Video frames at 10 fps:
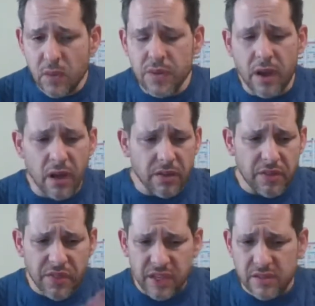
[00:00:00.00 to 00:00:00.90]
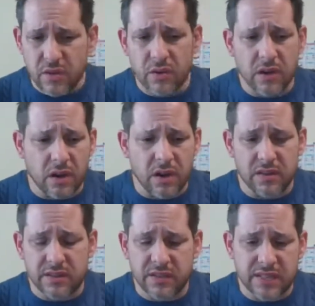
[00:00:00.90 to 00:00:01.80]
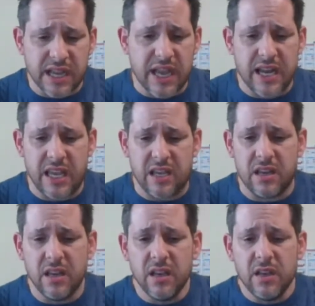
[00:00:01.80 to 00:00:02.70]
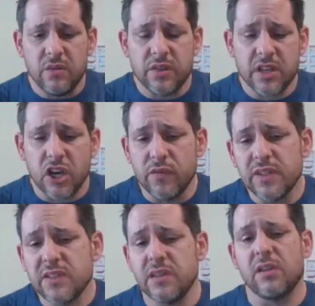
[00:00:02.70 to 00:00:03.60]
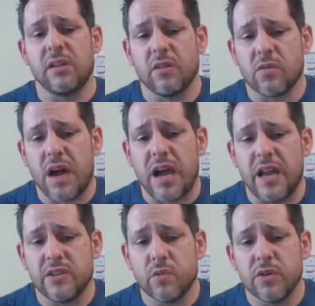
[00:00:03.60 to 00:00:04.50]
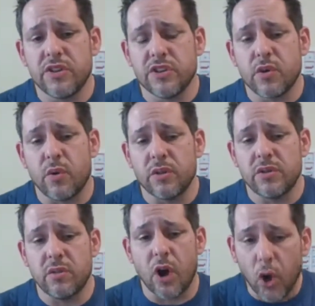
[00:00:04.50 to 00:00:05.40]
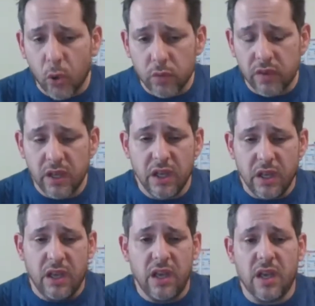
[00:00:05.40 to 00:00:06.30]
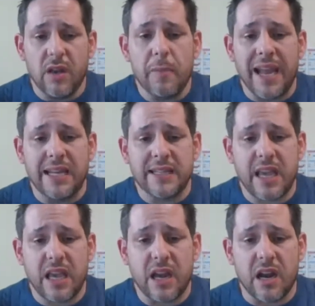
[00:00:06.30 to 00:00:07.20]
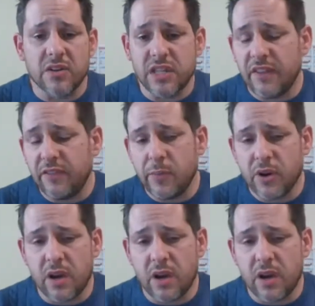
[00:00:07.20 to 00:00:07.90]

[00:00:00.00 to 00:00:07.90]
with all the things going on in society and with COVID still on the rise. We're just going to hold and maintain our safety